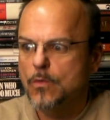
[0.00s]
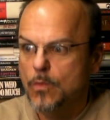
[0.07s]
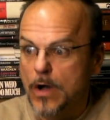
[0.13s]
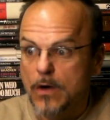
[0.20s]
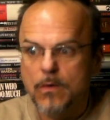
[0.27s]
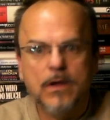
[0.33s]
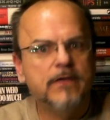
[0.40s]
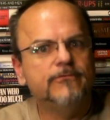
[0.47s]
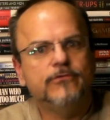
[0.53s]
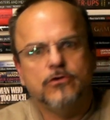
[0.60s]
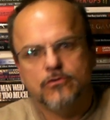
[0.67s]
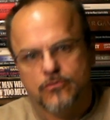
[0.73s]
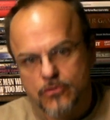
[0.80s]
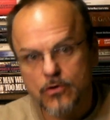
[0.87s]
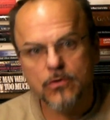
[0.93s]
well, if
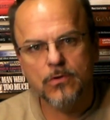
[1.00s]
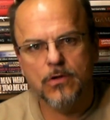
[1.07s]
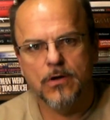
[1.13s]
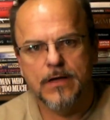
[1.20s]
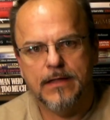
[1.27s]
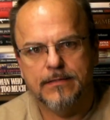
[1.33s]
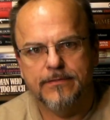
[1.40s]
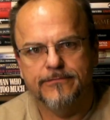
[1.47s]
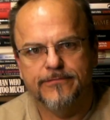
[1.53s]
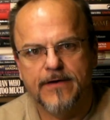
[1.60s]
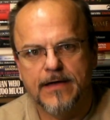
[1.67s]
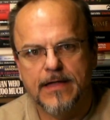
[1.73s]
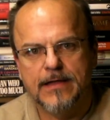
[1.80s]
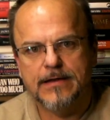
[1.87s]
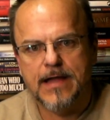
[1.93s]
you do look at the
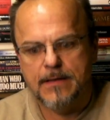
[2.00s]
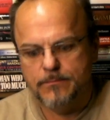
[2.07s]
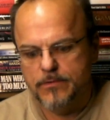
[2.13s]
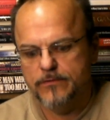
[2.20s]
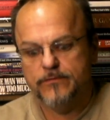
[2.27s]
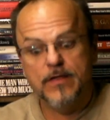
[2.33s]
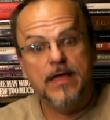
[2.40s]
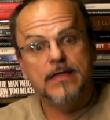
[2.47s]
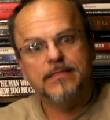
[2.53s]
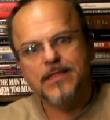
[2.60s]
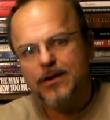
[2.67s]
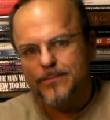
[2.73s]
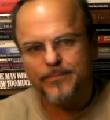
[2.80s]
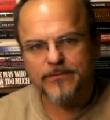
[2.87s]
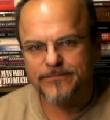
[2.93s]
fucking numbers
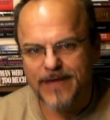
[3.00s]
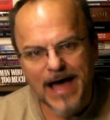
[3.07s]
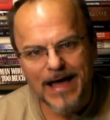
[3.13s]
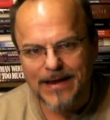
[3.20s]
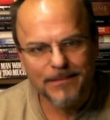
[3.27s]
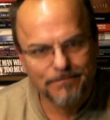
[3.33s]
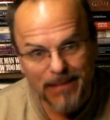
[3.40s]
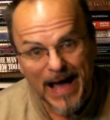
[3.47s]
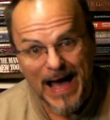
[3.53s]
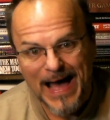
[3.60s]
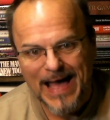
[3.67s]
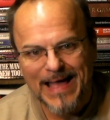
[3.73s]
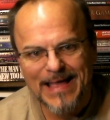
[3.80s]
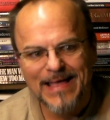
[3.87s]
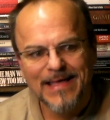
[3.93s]
that are provided
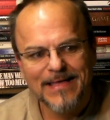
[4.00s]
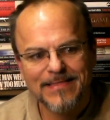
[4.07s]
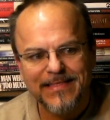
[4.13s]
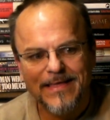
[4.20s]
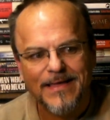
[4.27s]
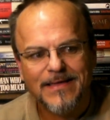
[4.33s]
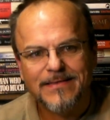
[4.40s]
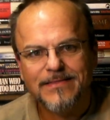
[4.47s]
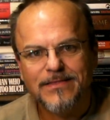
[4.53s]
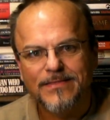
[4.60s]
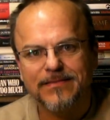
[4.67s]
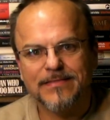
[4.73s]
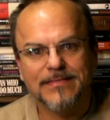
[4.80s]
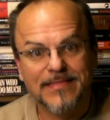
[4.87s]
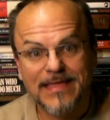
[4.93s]
by the
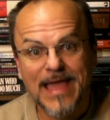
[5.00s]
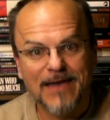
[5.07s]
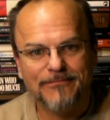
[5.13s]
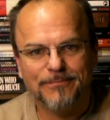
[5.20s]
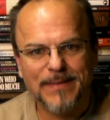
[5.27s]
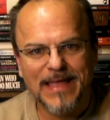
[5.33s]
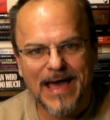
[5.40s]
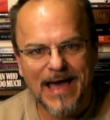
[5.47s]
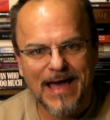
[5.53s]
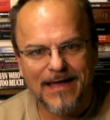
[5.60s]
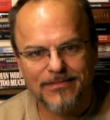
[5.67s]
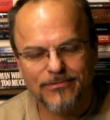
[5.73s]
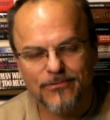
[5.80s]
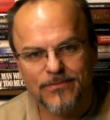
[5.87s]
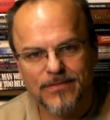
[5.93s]

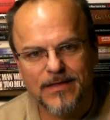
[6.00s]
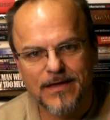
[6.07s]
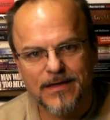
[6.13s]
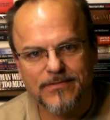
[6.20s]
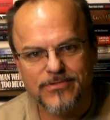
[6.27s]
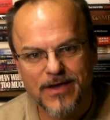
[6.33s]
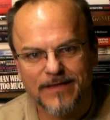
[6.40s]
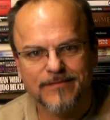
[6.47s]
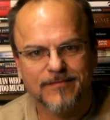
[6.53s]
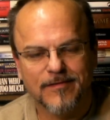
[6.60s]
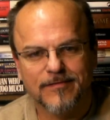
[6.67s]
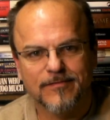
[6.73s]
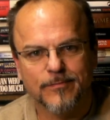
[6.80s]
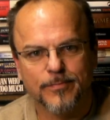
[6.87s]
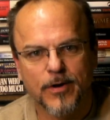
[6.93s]
FBI through the
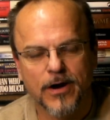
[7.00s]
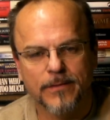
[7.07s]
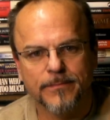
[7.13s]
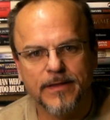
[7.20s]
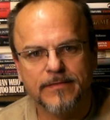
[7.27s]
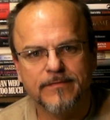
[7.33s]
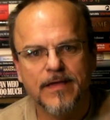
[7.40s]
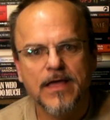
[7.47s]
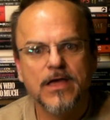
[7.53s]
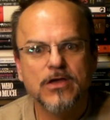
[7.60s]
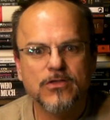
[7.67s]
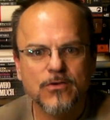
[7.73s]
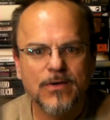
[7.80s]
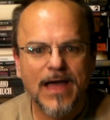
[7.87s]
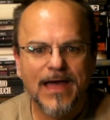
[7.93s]
Justice Department,
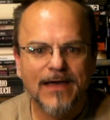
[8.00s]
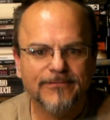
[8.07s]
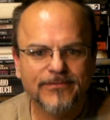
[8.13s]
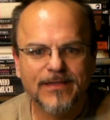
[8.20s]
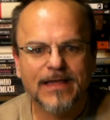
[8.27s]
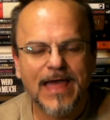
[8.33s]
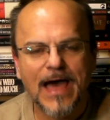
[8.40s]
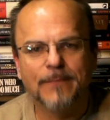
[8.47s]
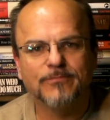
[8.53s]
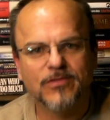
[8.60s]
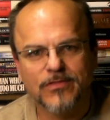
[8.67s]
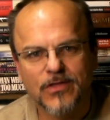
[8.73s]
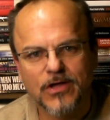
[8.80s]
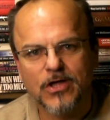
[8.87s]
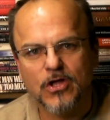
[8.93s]
you have to come to
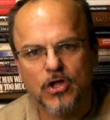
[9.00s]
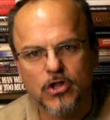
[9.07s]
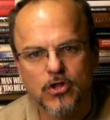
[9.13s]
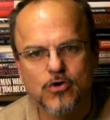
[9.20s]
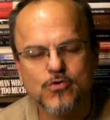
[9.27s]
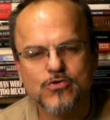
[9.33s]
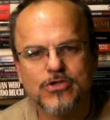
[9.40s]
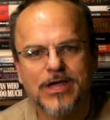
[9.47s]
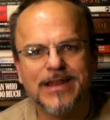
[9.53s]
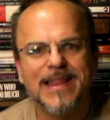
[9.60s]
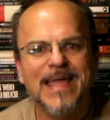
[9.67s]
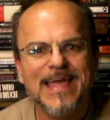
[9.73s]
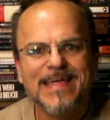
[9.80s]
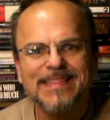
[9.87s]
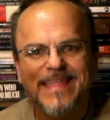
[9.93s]
the conclusion
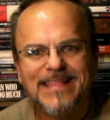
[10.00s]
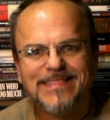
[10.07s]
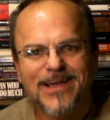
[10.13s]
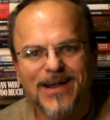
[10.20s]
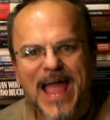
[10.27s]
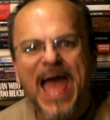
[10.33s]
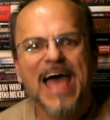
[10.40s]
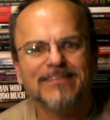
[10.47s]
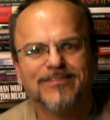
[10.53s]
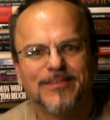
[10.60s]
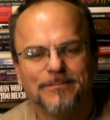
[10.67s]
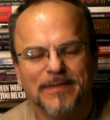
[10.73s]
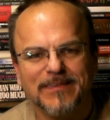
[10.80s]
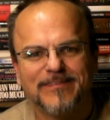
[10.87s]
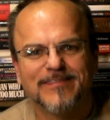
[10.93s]
that there has to
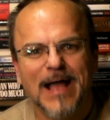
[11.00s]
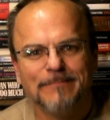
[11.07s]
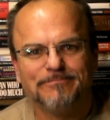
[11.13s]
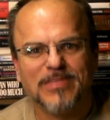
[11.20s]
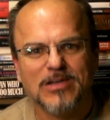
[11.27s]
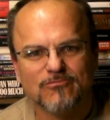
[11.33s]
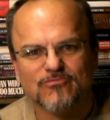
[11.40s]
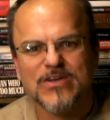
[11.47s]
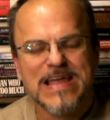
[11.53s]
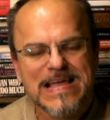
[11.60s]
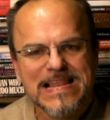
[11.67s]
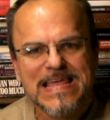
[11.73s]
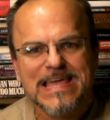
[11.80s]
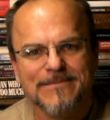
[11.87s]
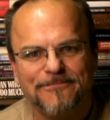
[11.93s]
be something
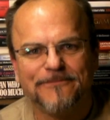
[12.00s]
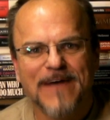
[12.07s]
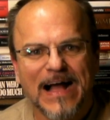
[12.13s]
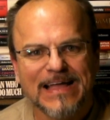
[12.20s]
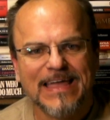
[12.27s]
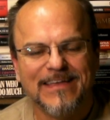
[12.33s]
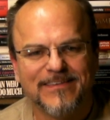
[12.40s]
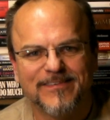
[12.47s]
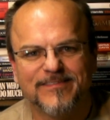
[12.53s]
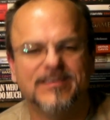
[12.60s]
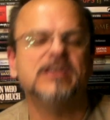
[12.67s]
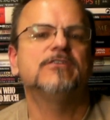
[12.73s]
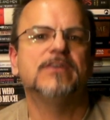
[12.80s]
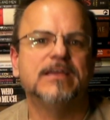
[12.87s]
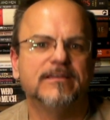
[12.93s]
really fucking
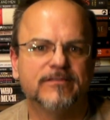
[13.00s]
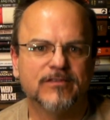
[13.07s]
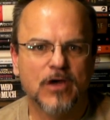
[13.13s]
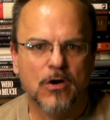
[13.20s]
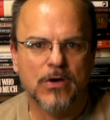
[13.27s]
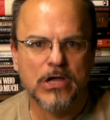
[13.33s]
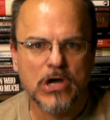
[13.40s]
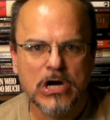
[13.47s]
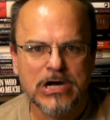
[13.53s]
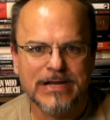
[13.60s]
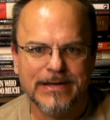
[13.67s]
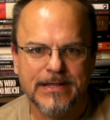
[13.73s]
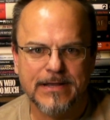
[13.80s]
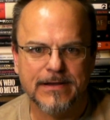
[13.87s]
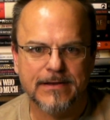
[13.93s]
serious going
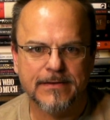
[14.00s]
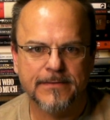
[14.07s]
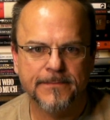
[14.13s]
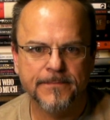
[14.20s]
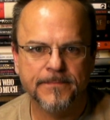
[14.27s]
on here.